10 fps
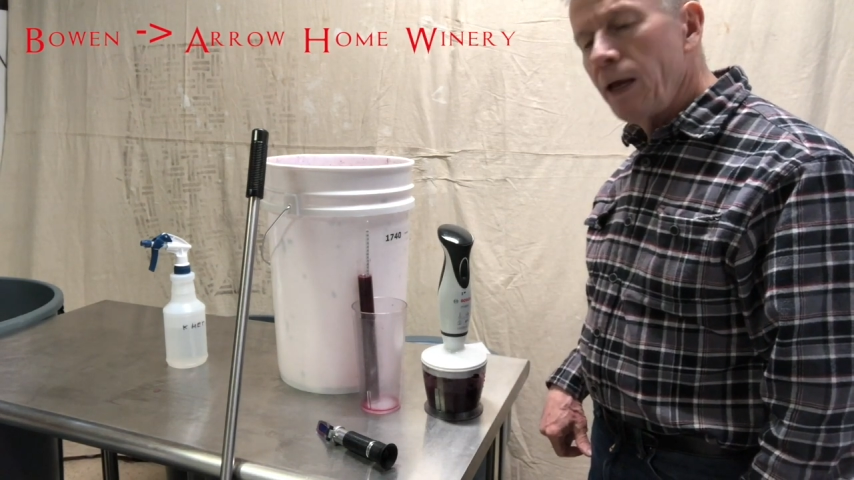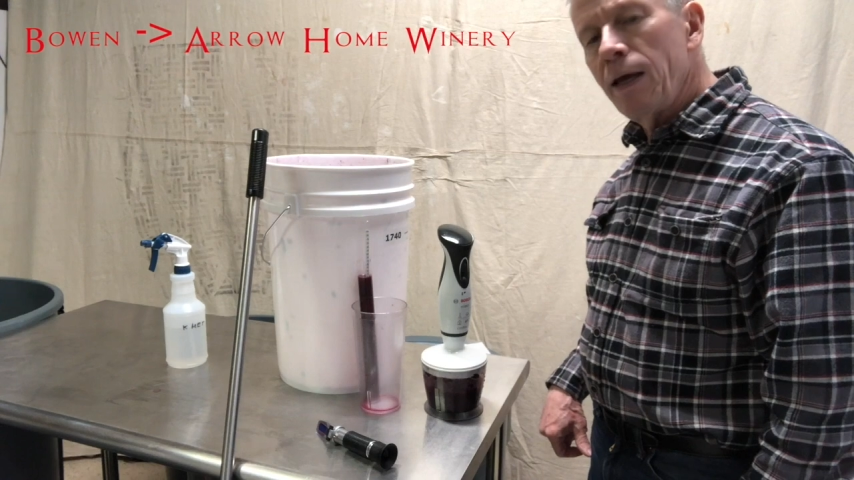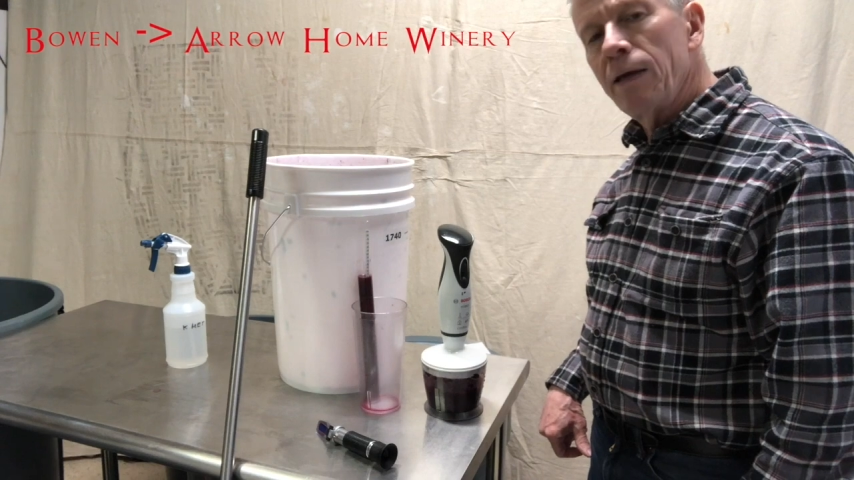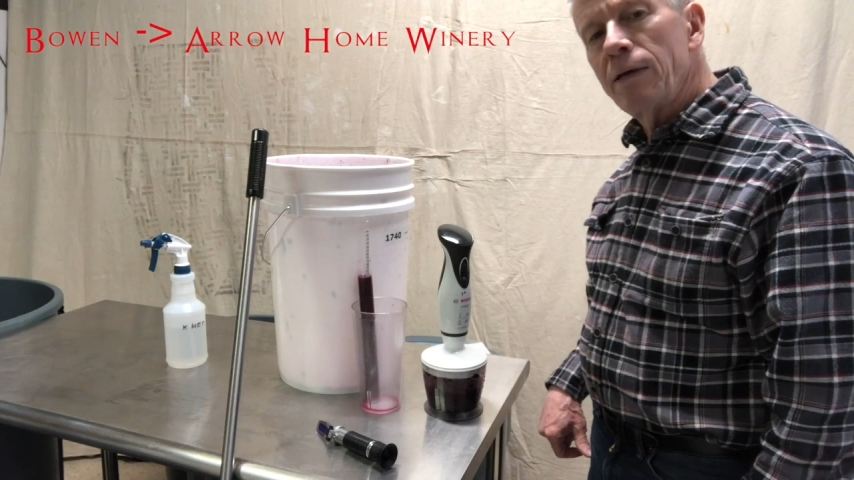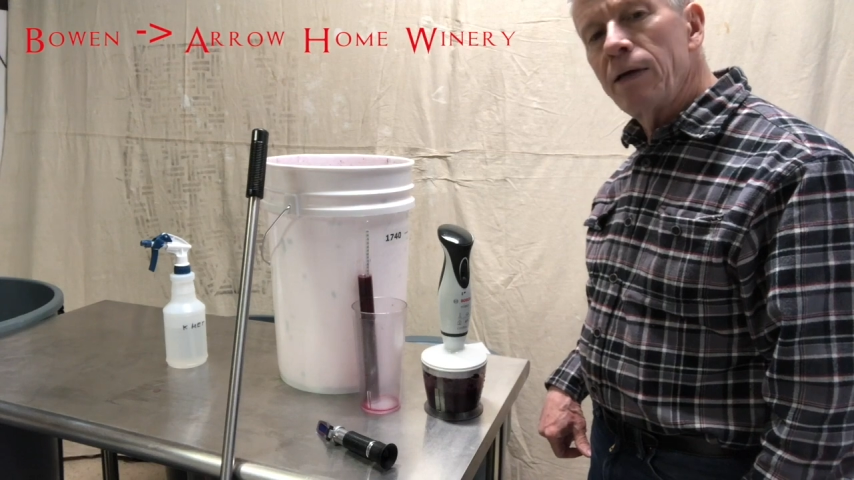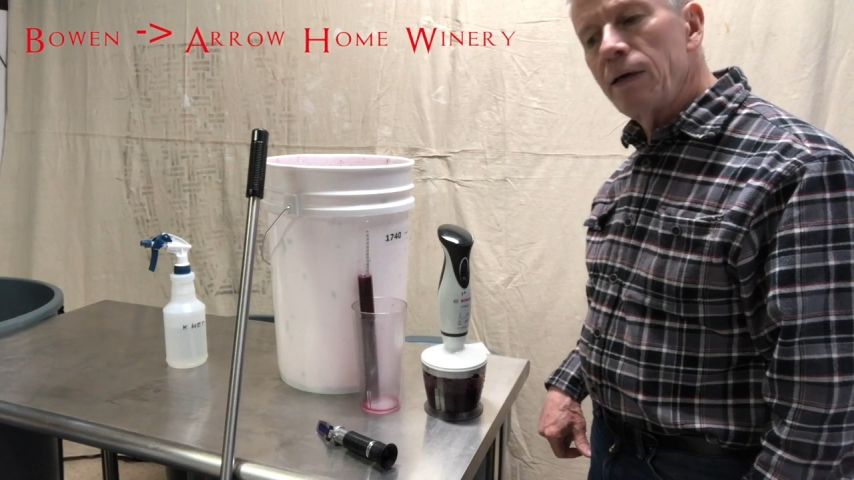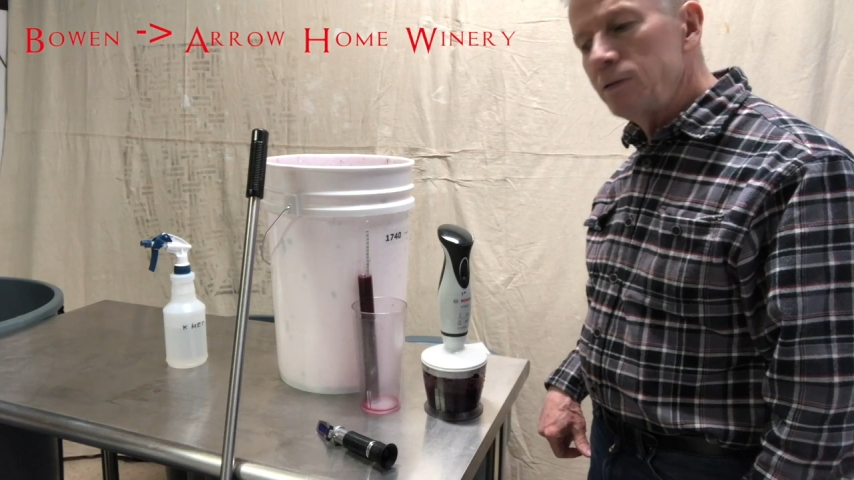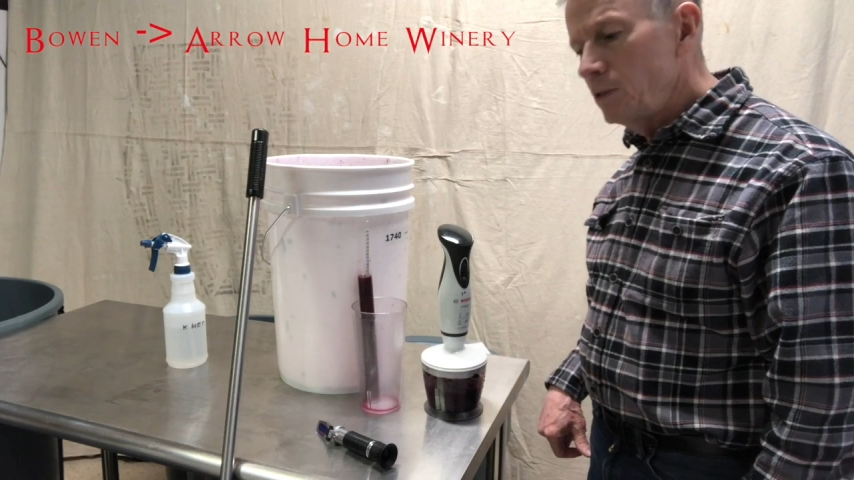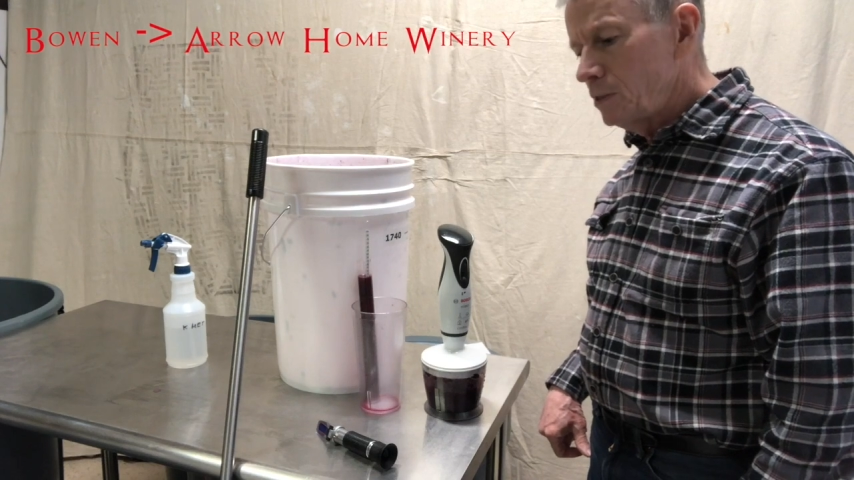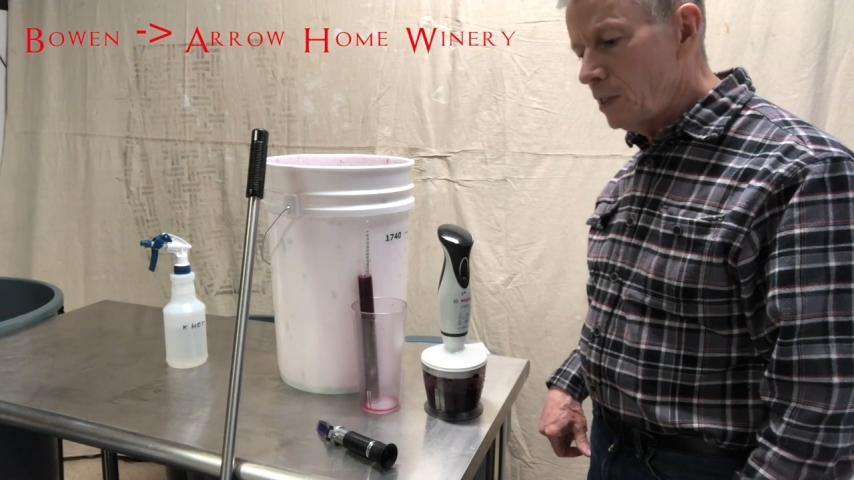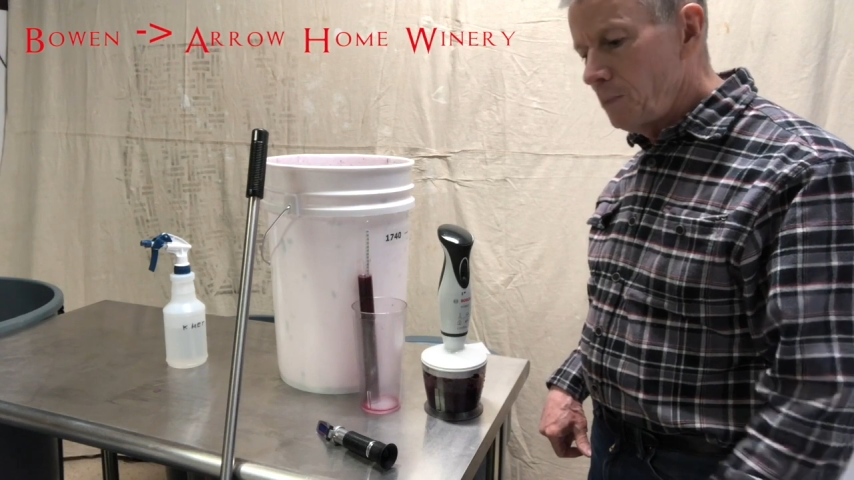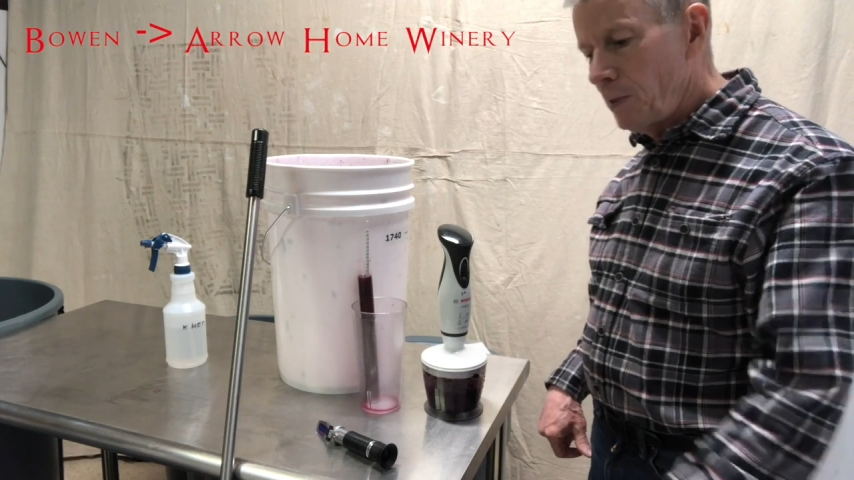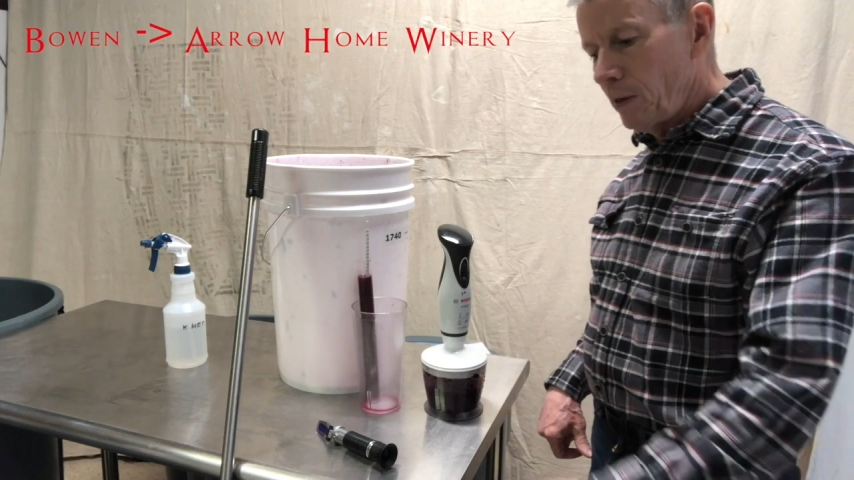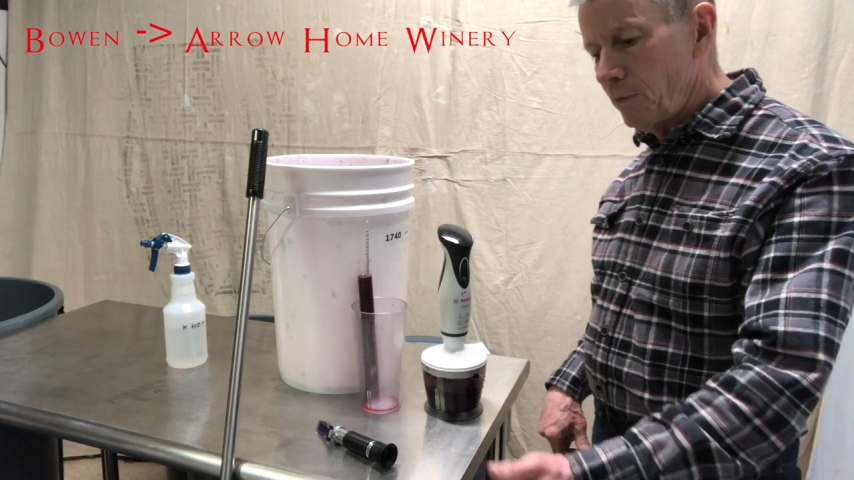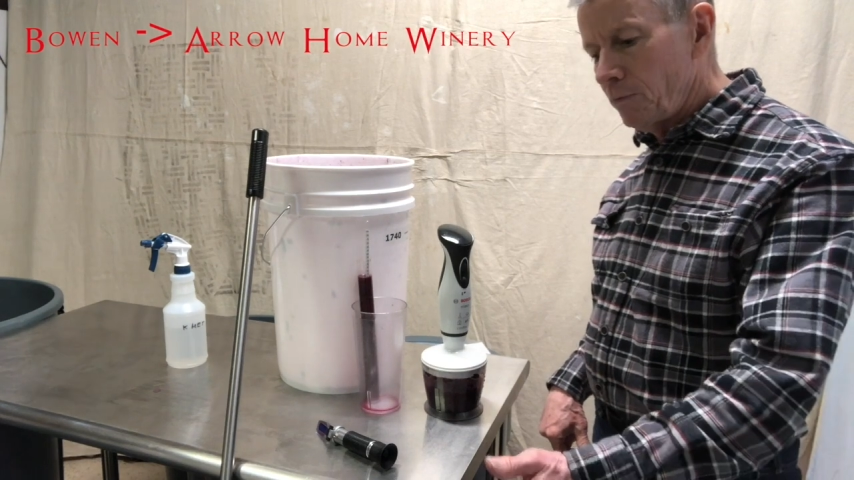and just to
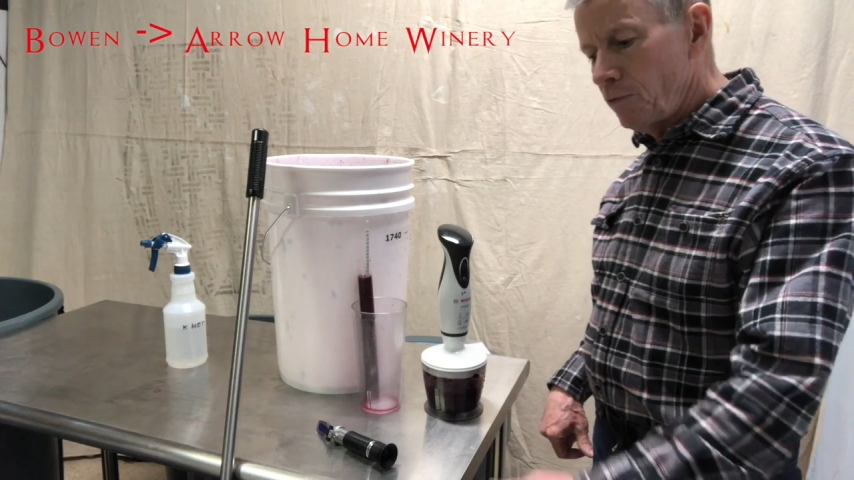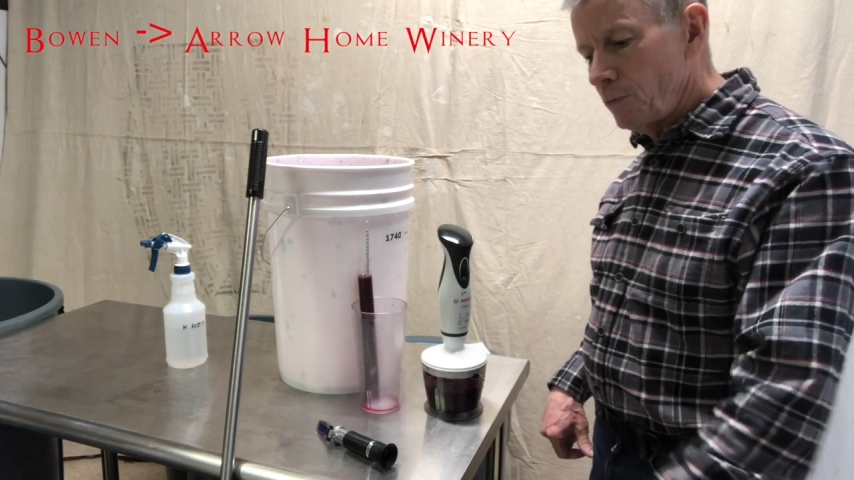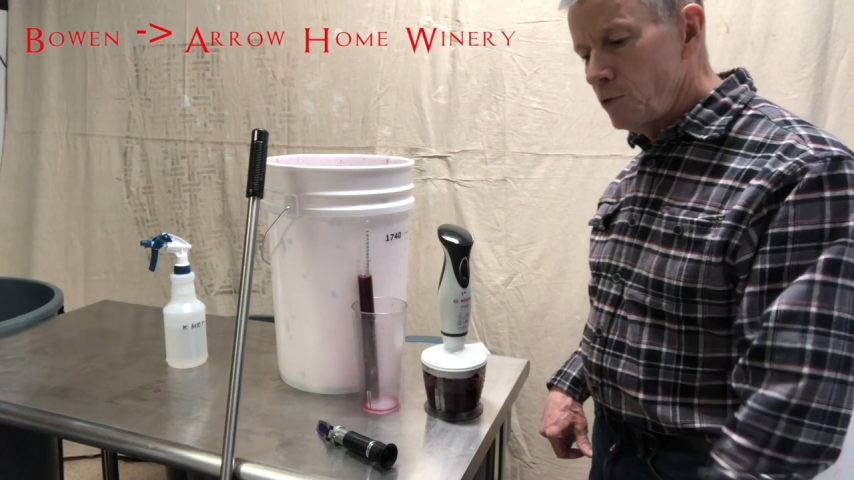compare it from